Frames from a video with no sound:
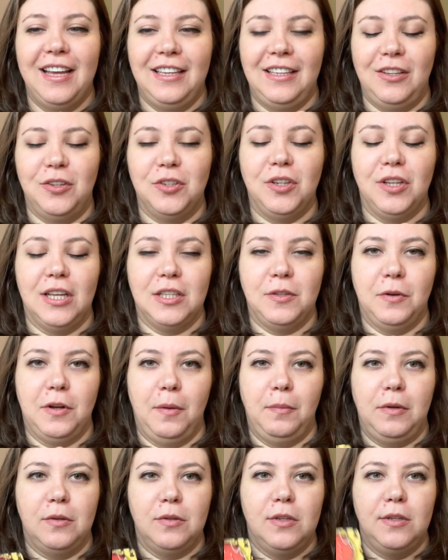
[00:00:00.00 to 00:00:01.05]
usually that's what
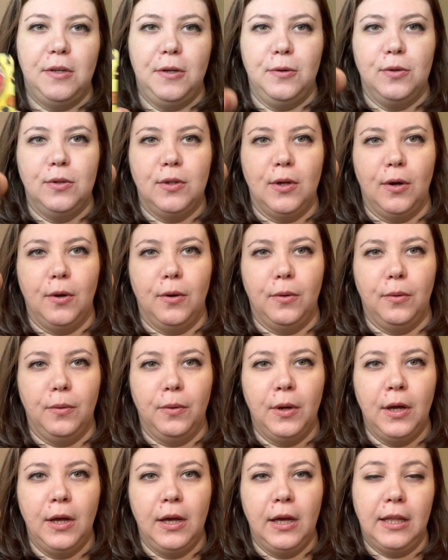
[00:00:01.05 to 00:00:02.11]
I'm used to, so
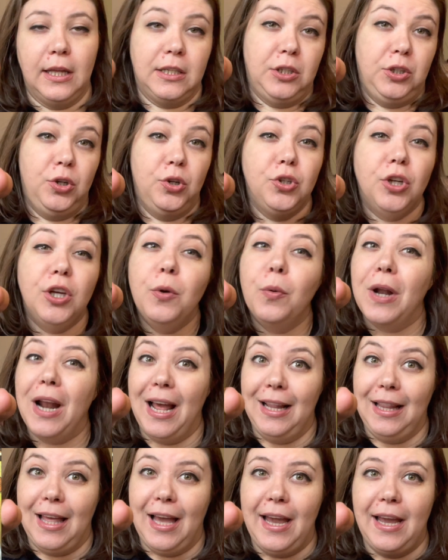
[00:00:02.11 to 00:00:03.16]
that's usually what
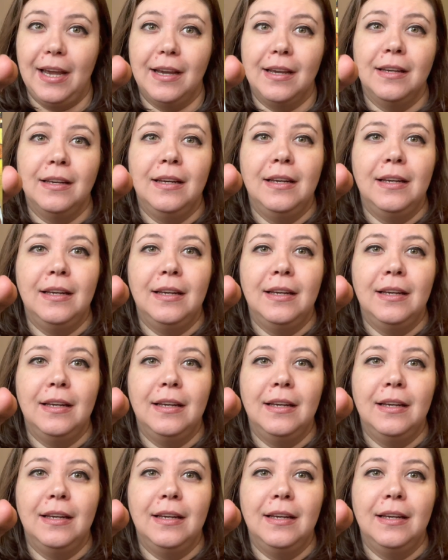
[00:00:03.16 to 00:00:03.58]
I like.